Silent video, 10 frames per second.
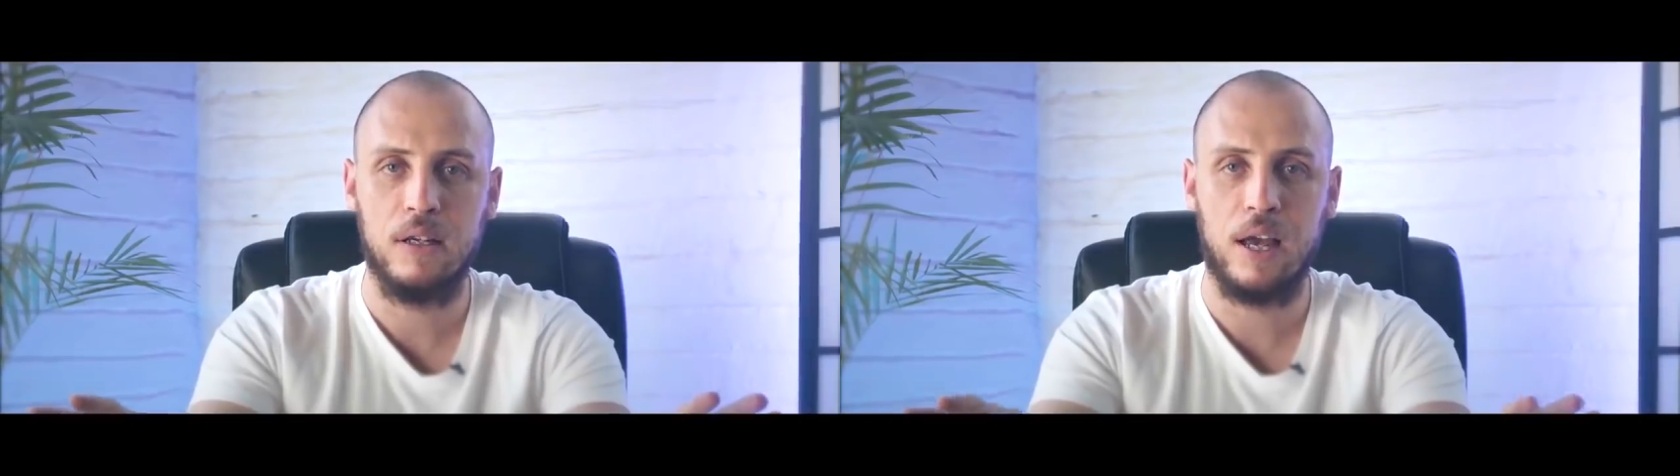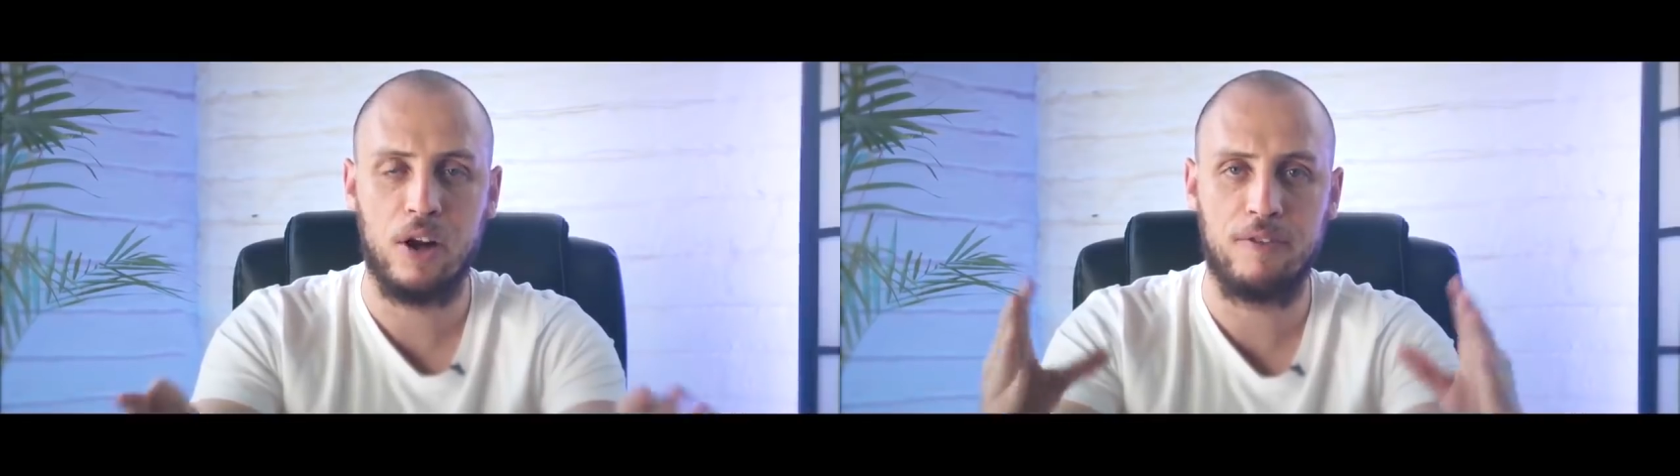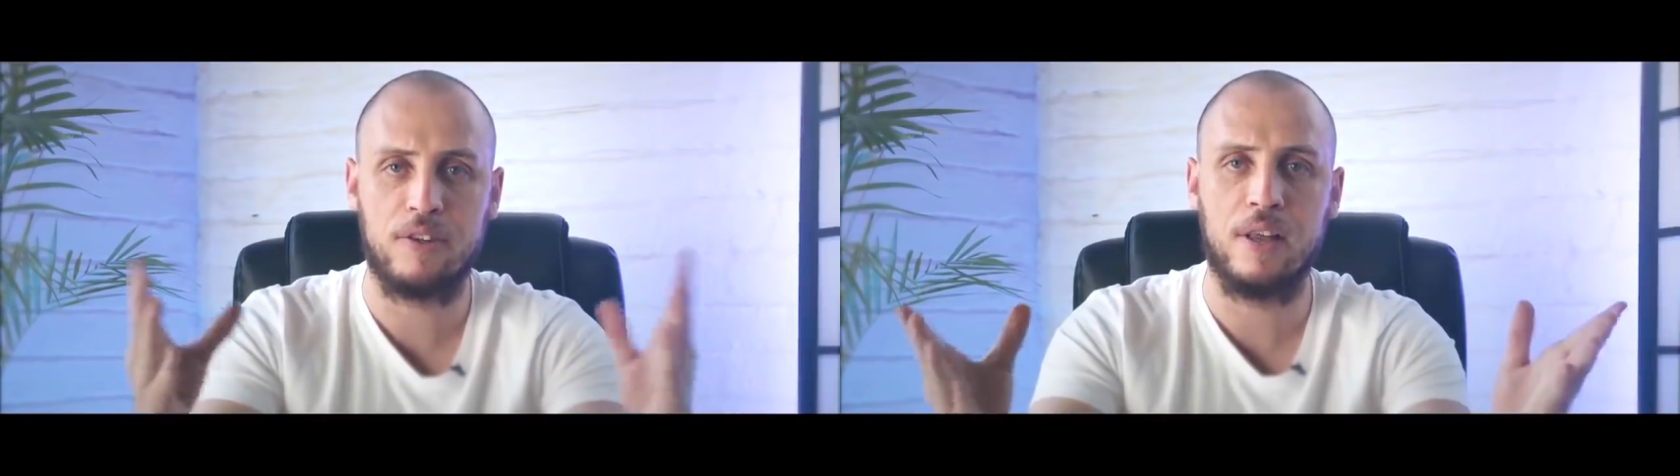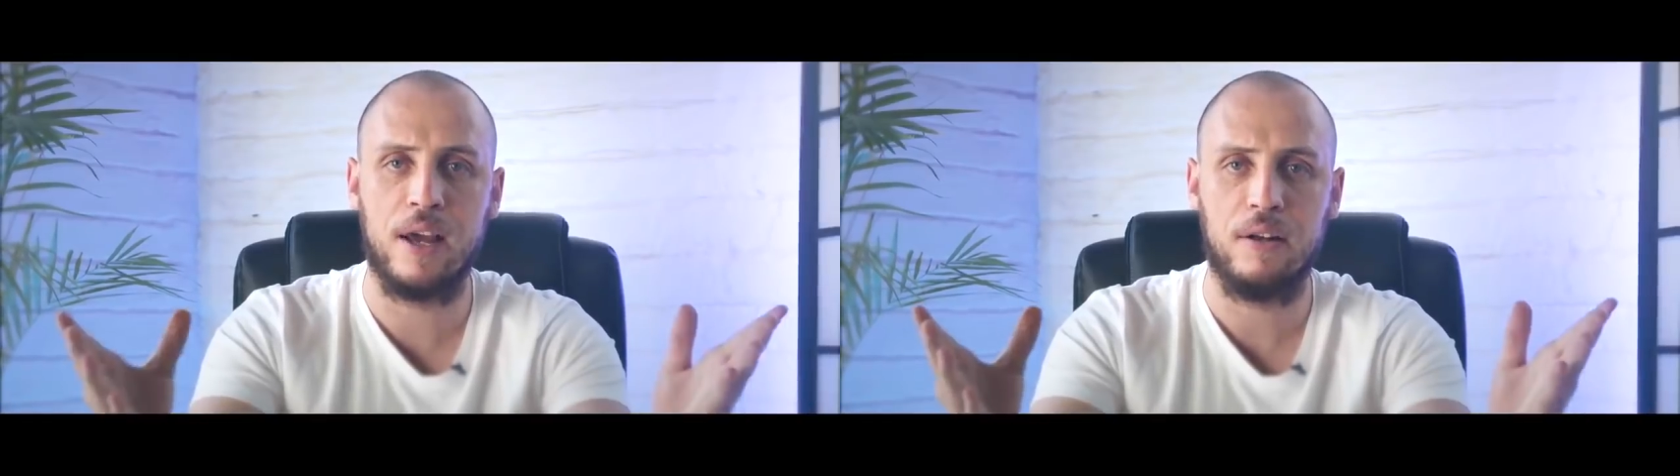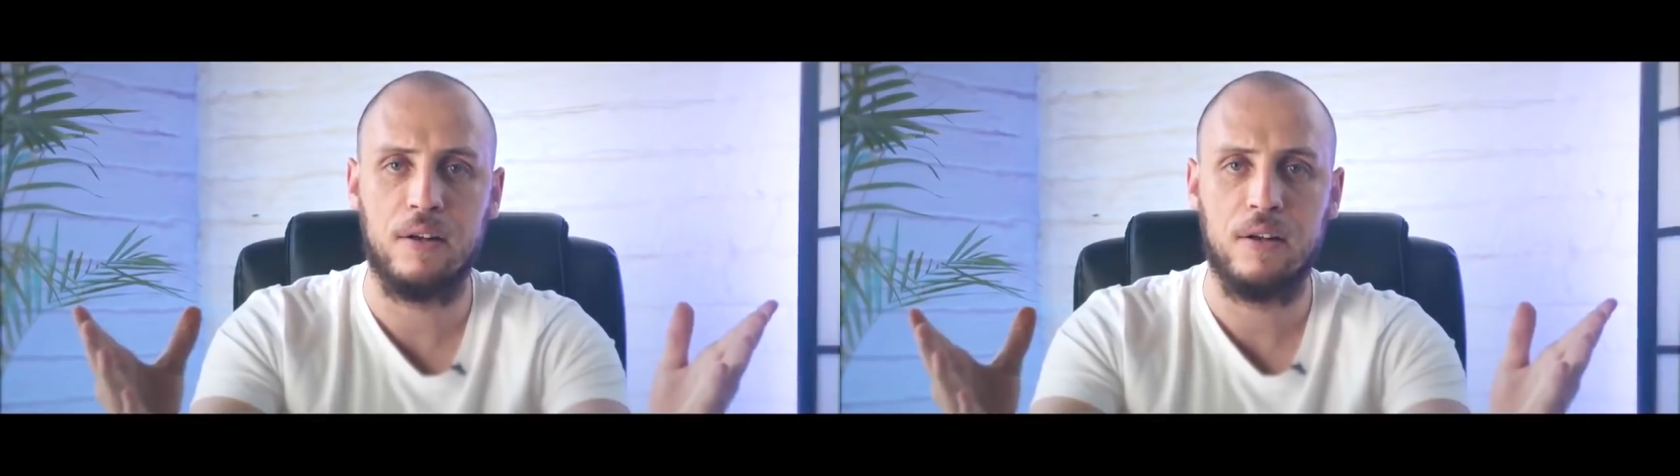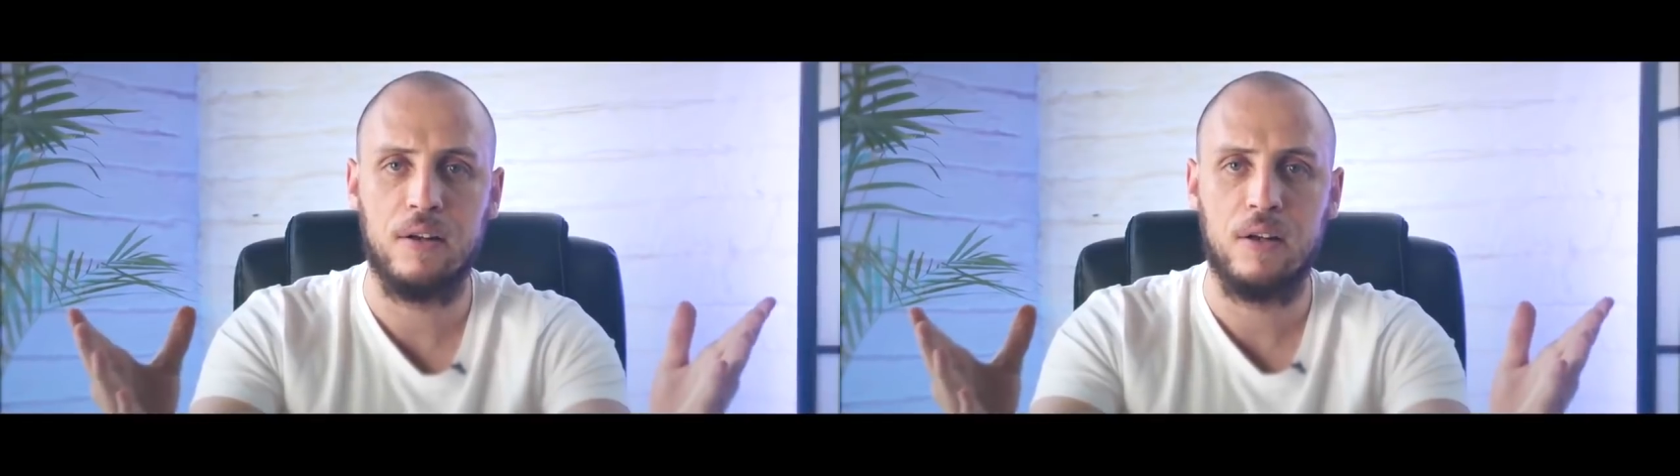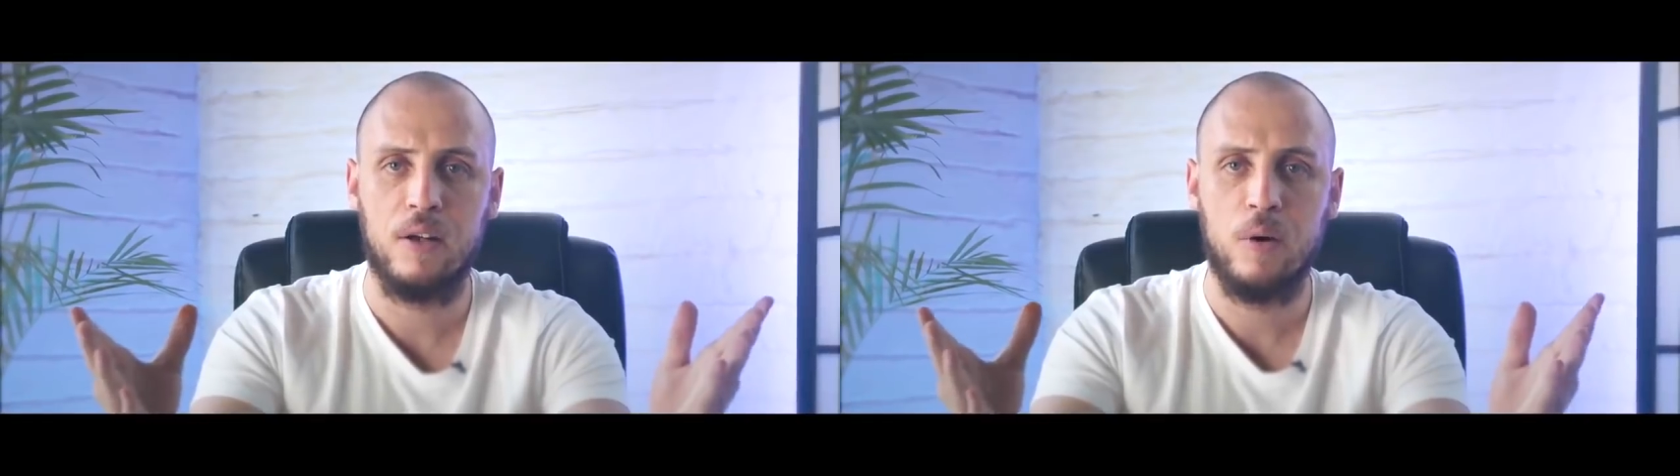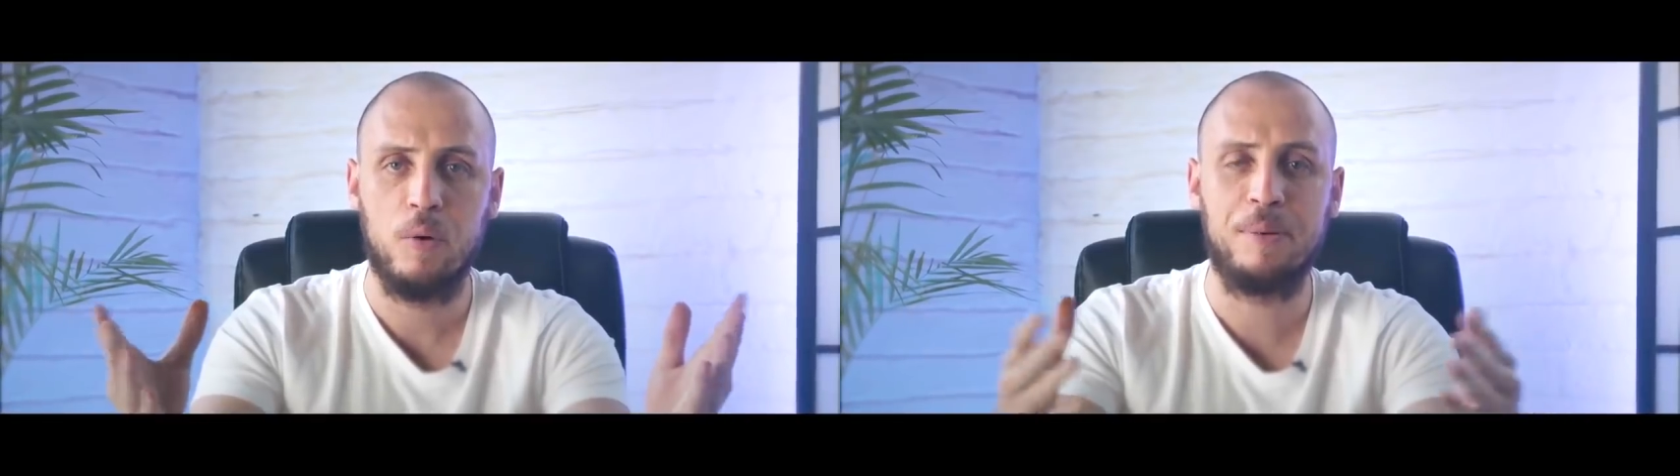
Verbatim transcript: And after that, we're